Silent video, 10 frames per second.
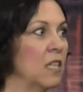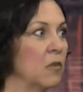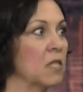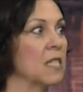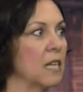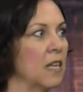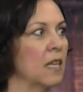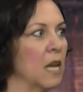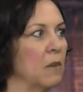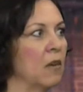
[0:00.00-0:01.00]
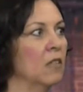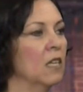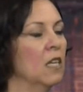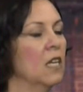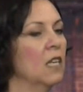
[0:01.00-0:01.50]
There was a study that came out
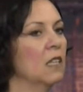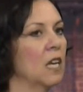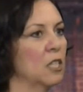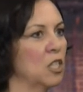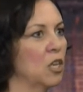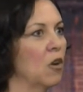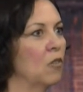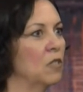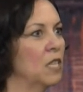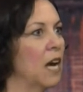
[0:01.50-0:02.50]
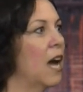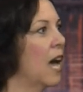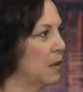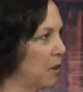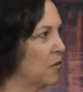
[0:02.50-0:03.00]
that showed
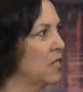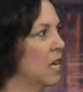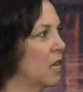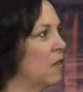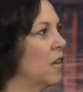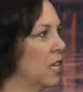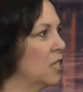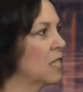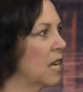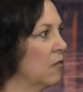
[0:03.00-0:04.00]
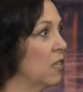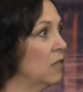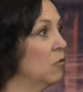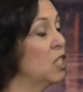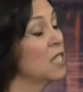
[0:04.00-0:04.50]
at about the age of
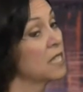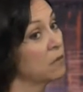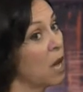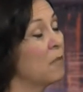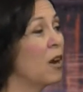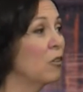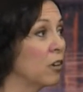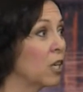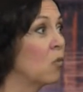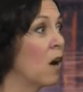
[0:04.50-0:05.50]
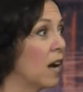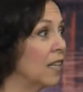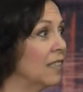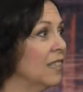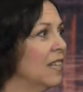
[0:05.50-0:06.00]
7, which is about grade
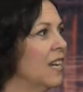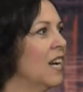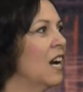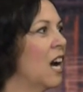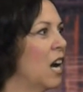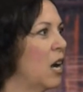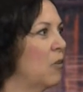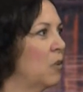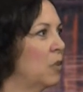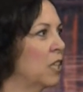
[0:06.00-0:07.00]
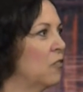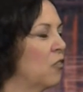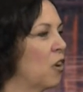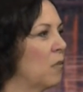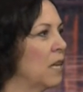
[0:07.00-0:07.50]
1, when we're
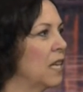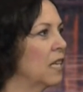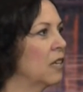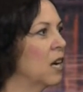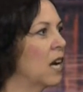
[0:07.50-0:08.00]
conforming,